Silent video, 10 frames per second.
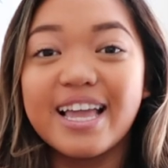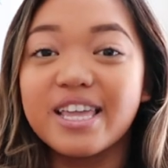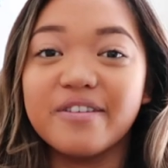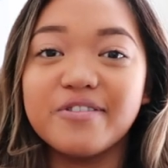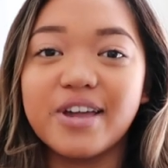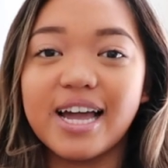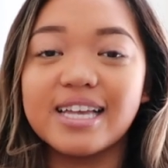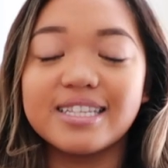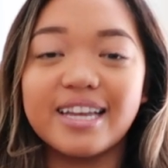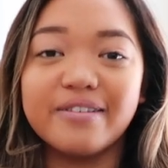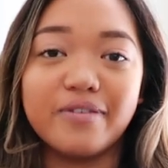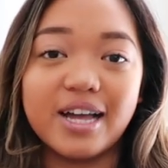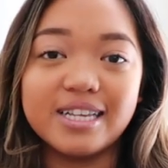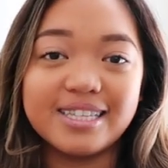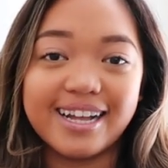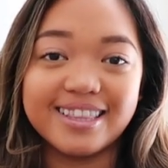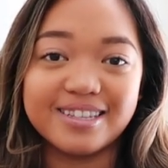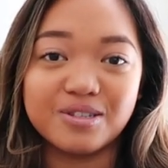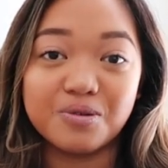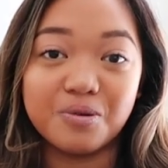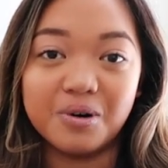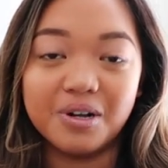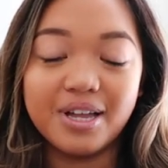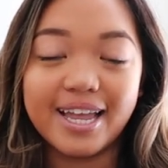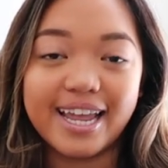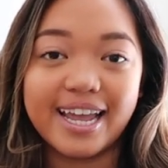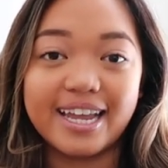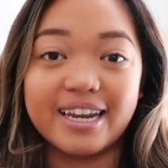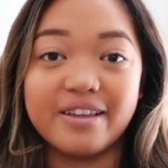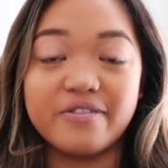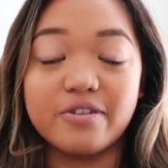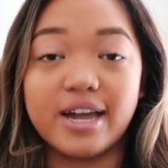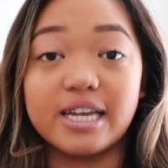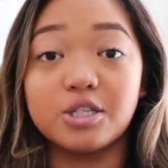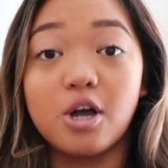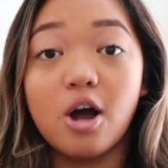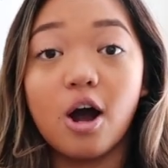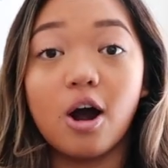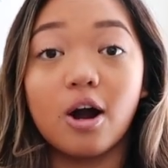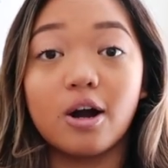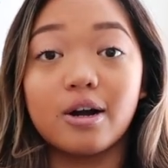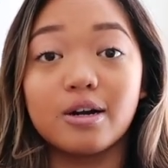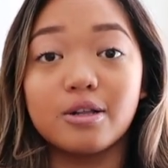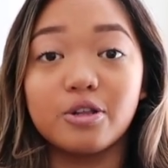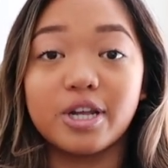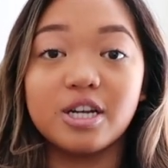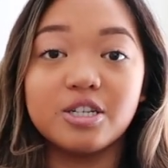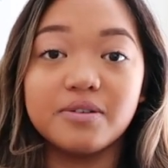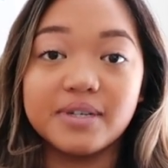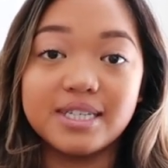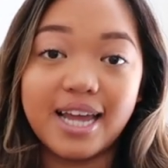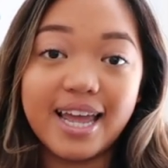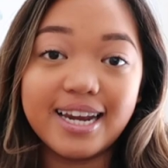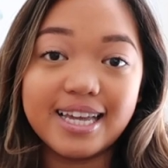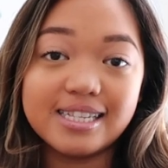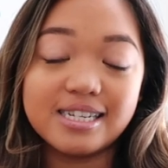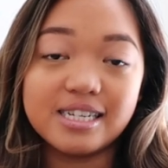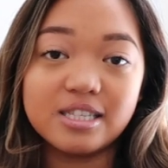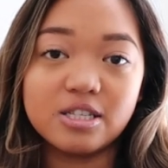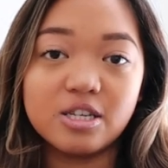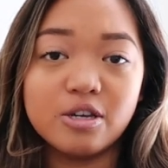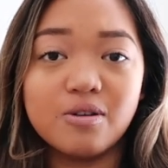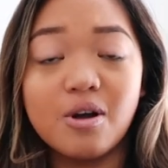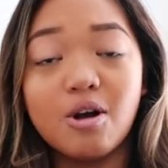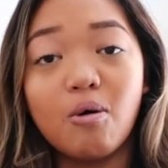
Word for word: give you guys advice on the school and if you guys are looking to attend SDSU,